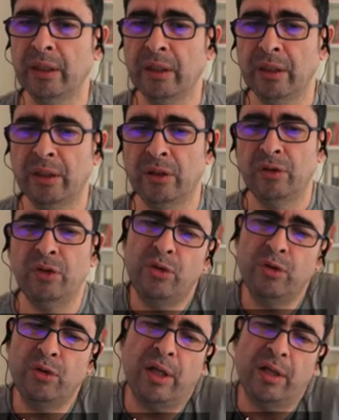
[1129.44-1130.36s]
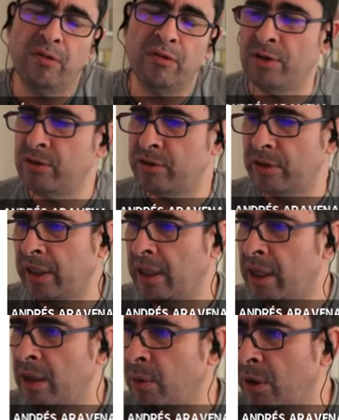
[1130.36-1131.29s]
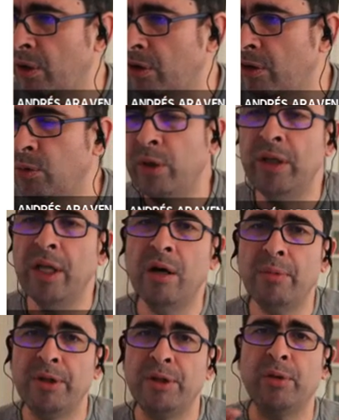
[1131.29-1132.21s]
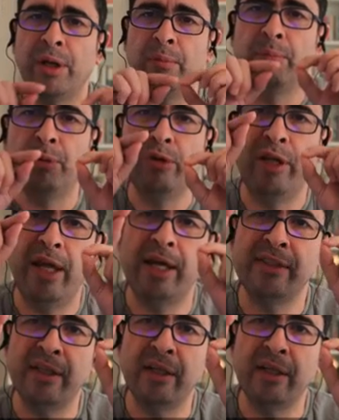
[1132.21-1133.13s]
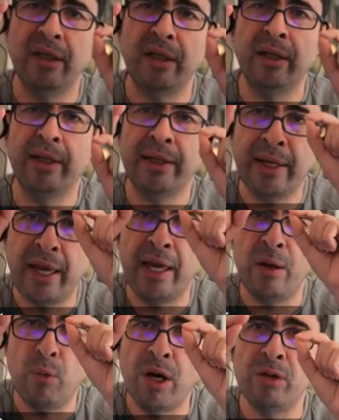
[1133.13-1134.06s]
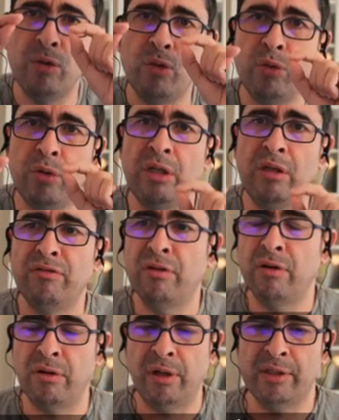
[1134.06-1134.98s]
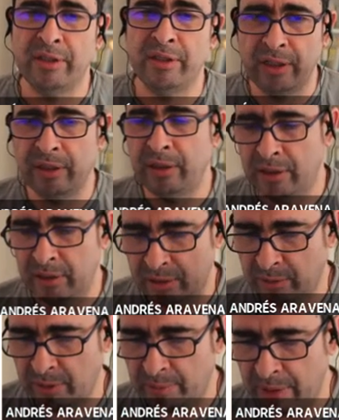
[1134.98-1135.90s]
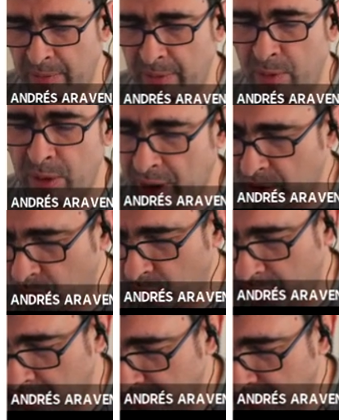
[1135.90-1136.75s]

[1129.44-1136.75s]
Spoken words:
So you can, of course, I will not do it now, but you can put in Excel k 1, 2, 3, 4 and see, well, maybe we can do it.